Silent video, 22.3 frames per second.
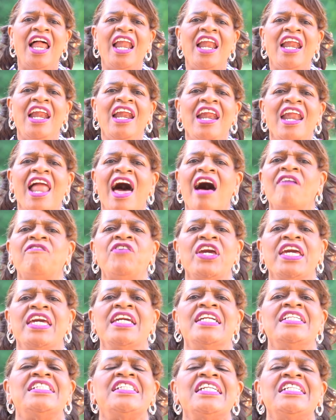Loving
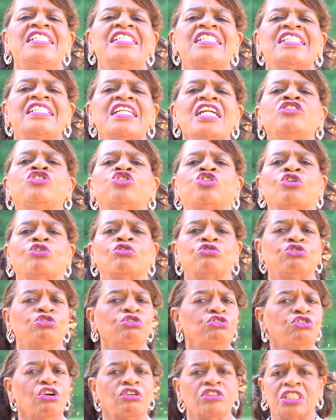is essential
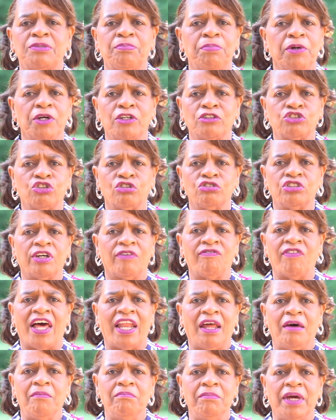to your spiritual
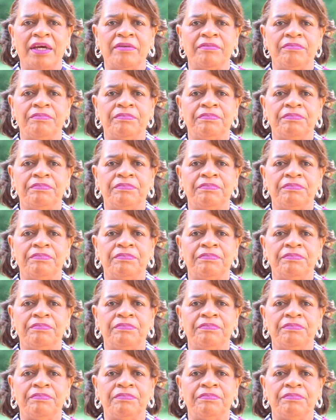development.